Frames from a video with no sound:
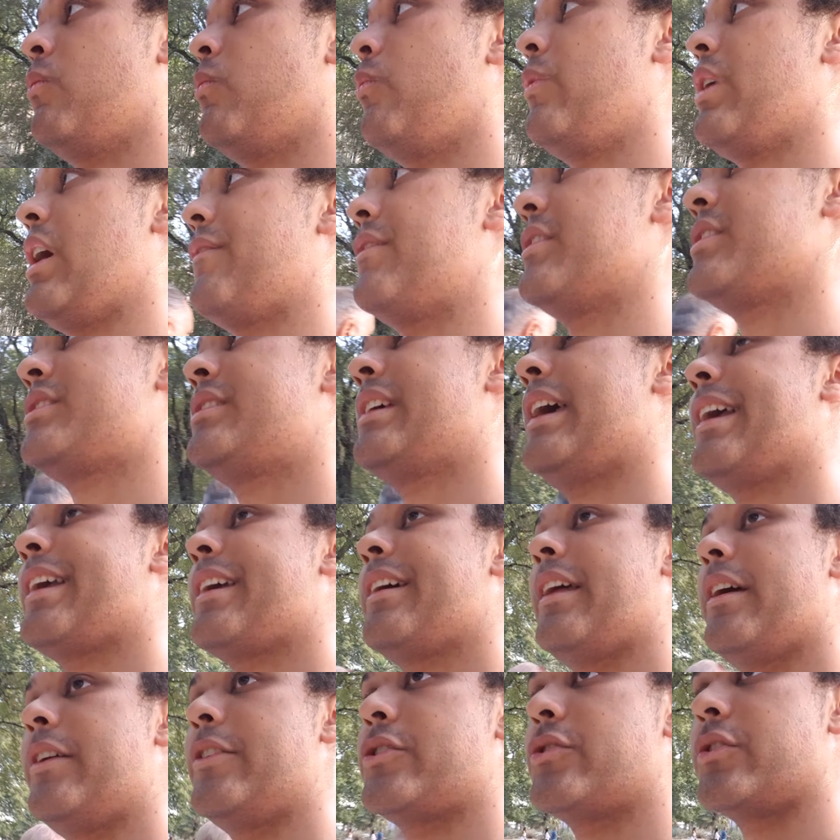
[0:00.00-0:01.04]
We have a
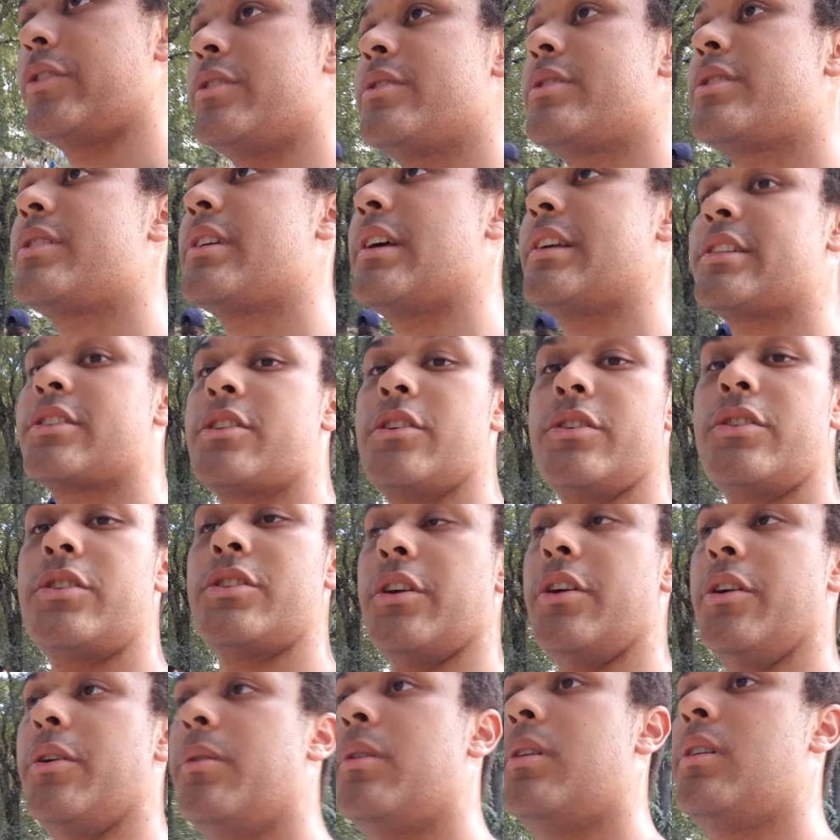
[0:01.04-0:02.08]
second entrance, that's good
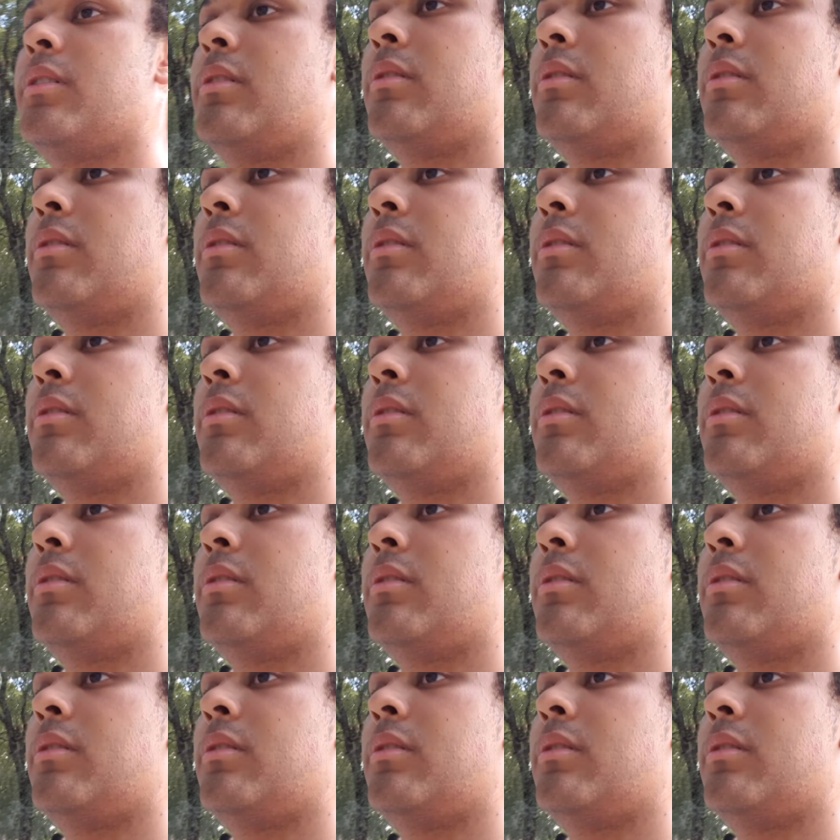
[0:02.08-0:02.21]
too.